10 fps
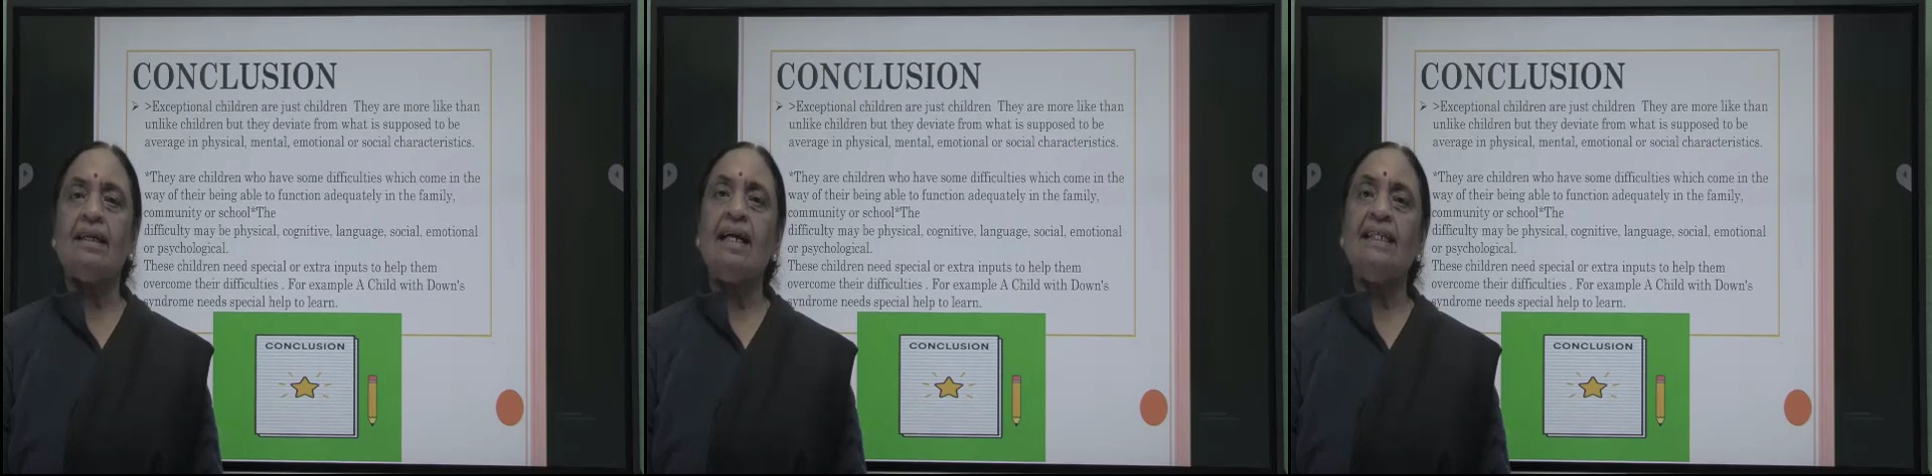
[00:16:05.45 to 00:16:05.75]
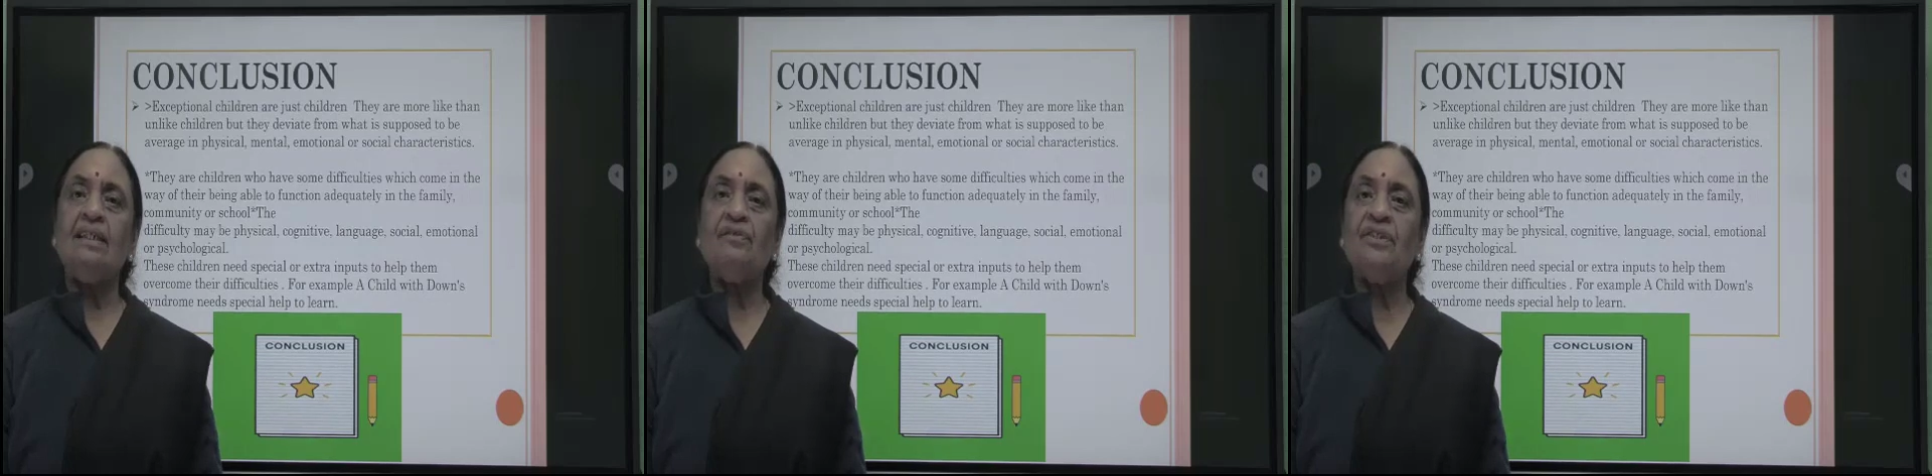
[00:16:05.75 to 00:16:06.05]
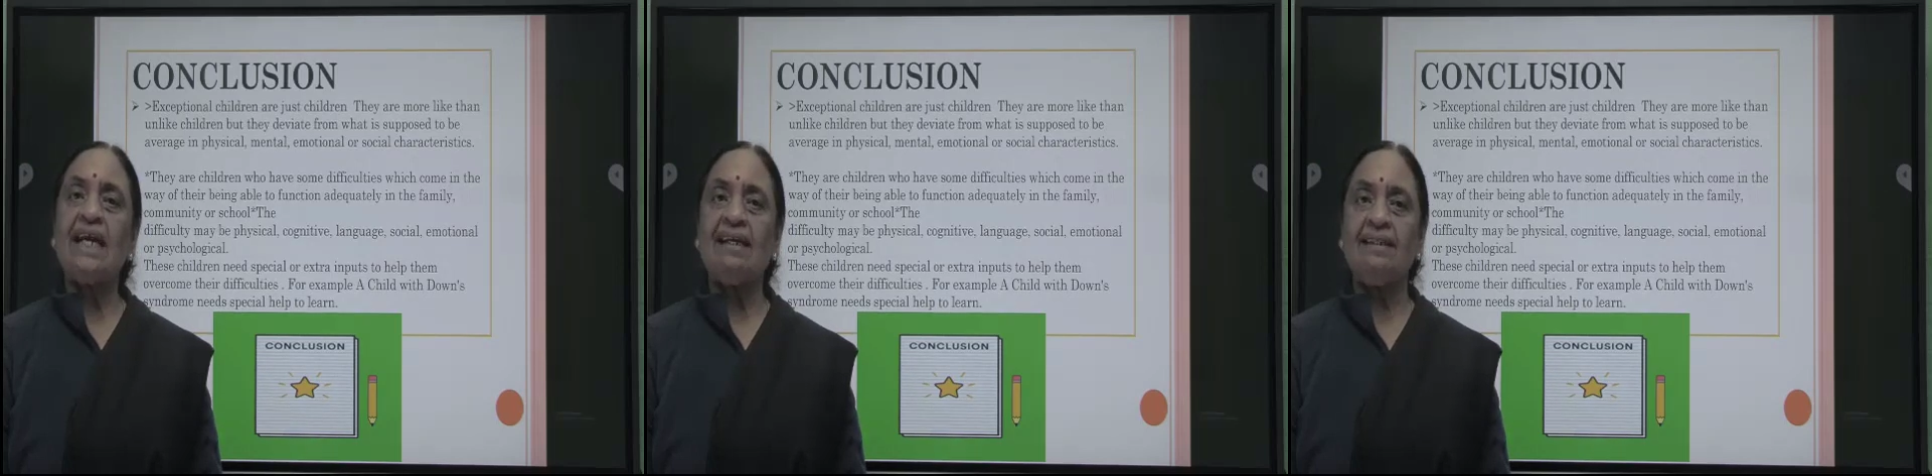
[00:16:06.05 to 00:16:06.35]
the kind
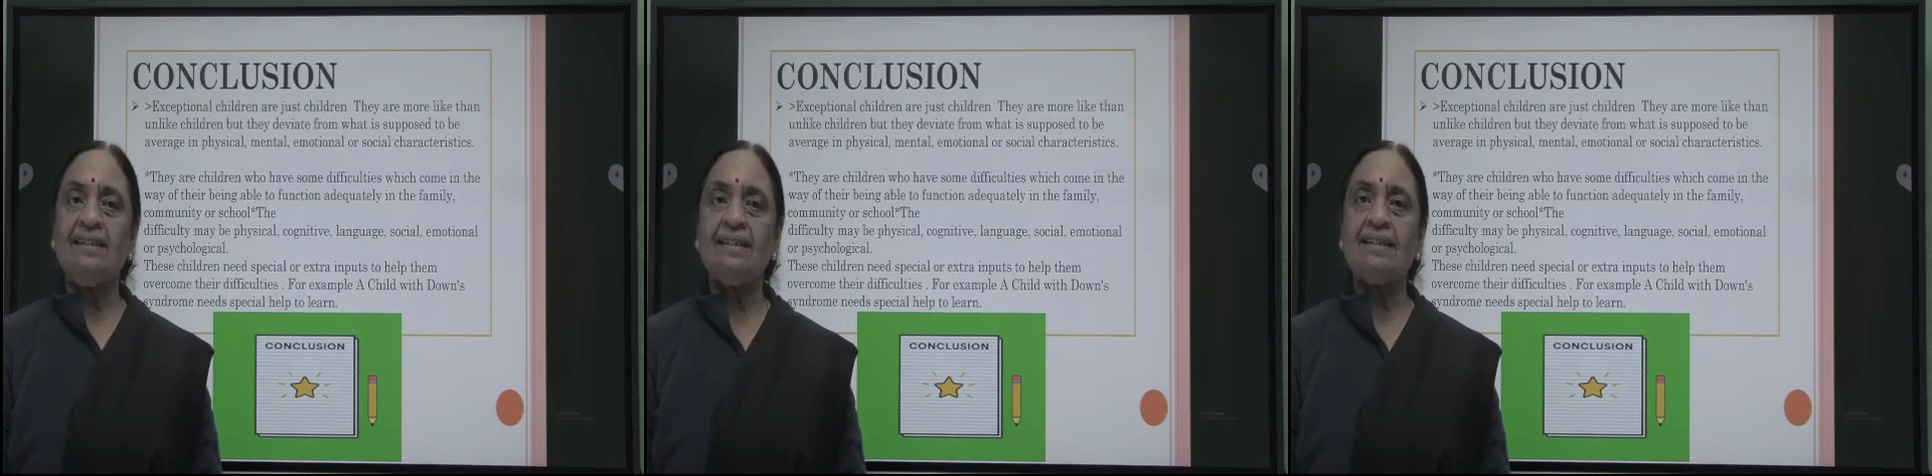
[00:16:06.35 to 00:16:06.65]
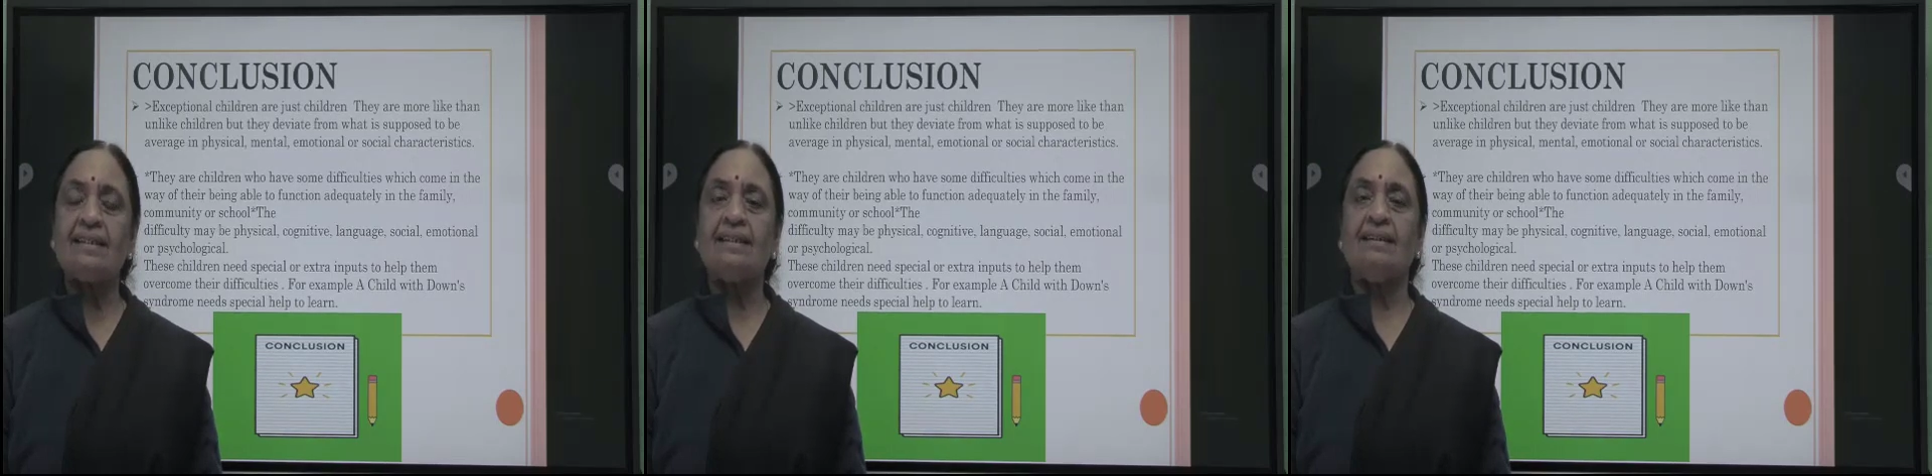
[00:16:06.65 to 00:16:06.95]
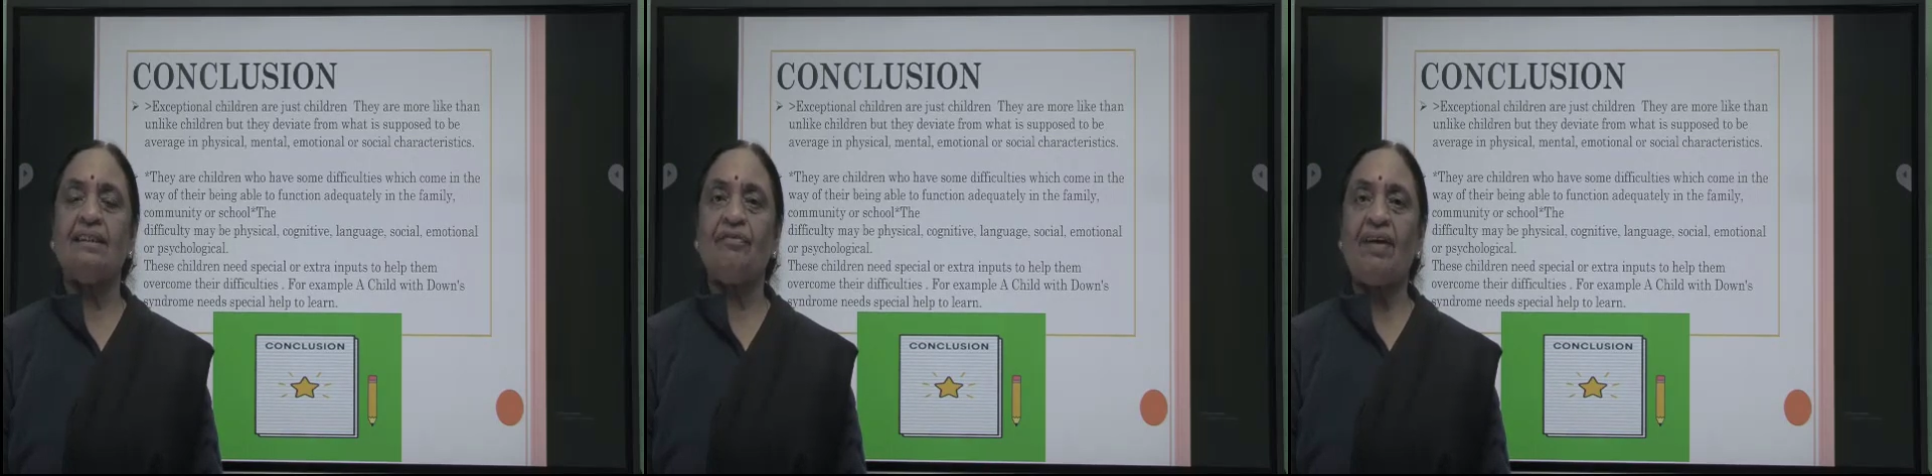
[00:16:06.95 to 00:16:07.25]
of
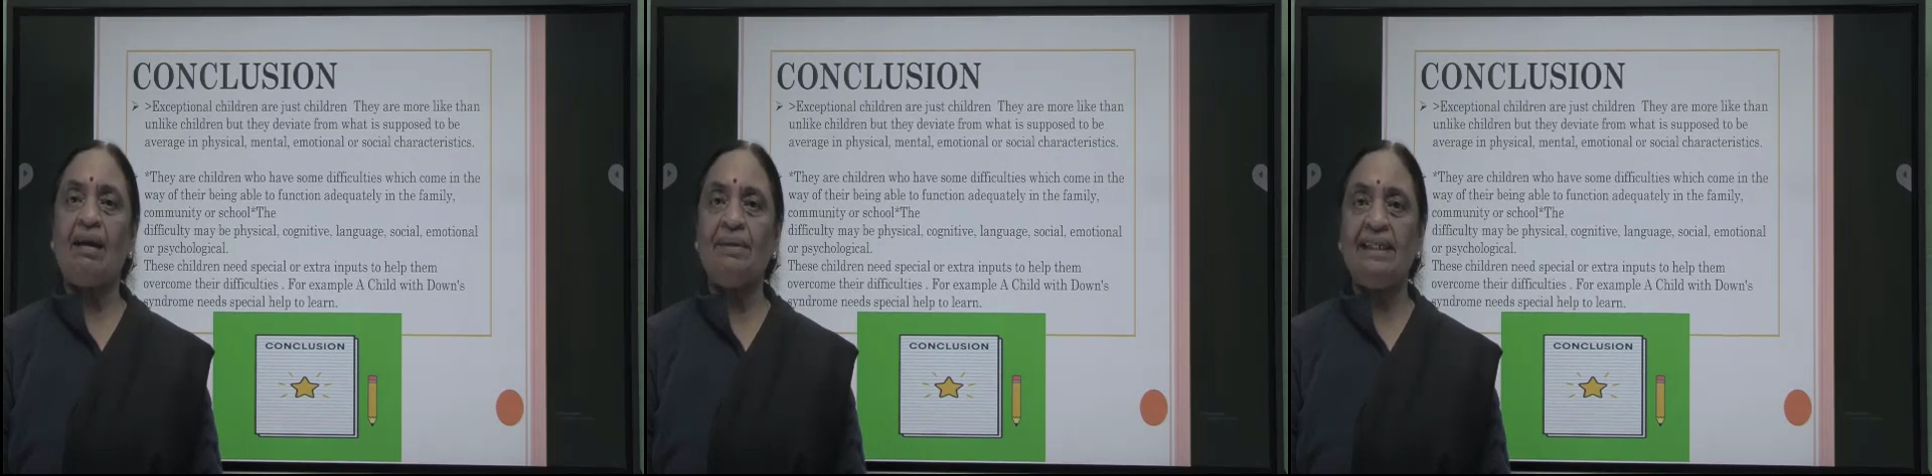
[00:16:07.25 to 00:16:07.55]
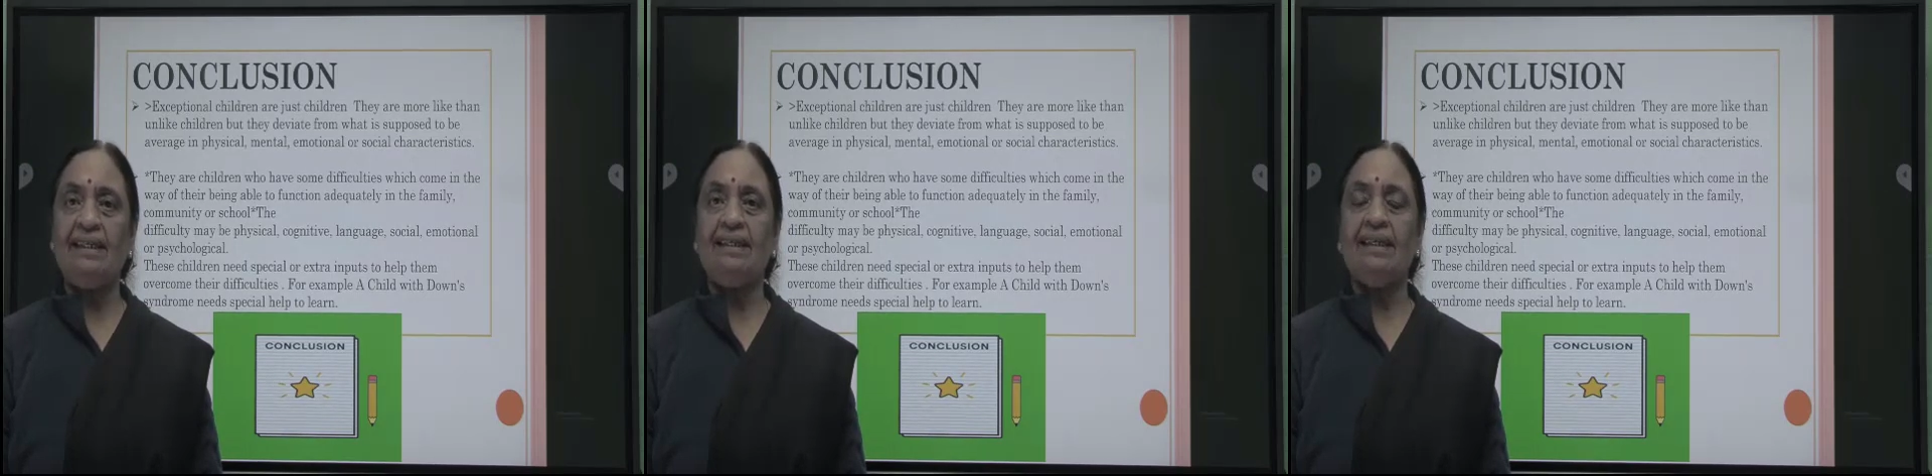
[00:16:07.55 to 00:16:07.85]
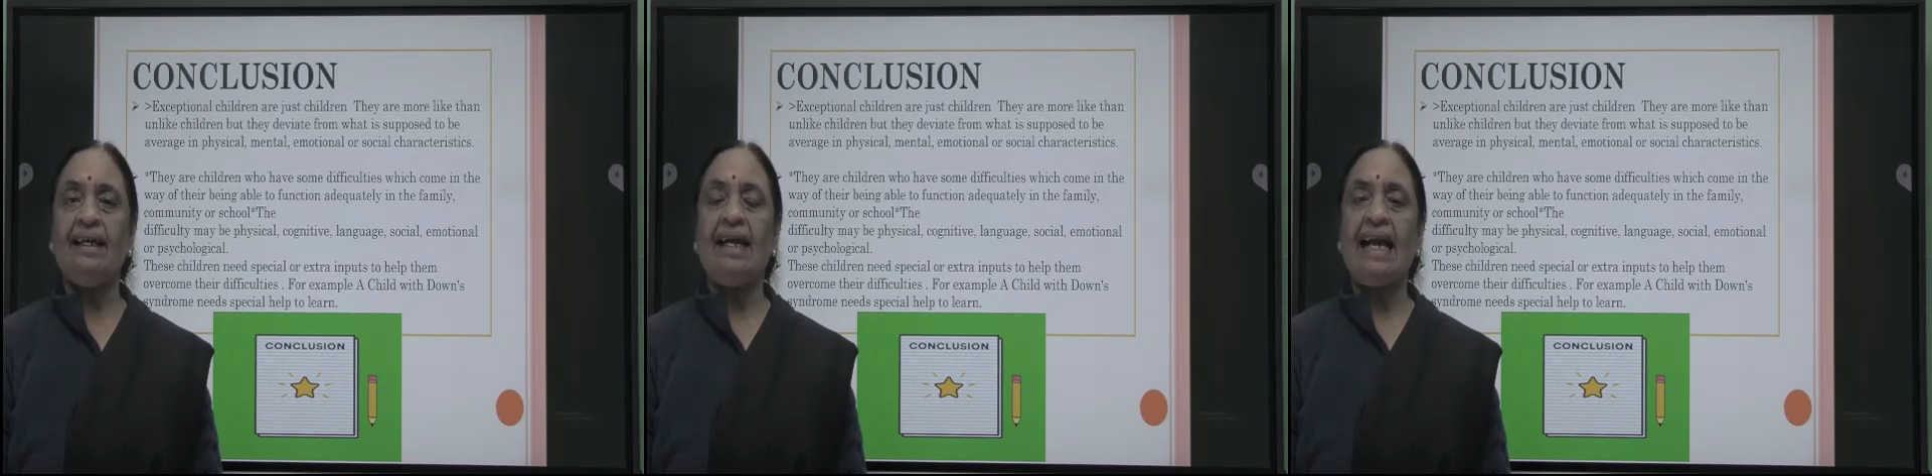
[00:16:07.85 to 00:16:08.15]
challenges the family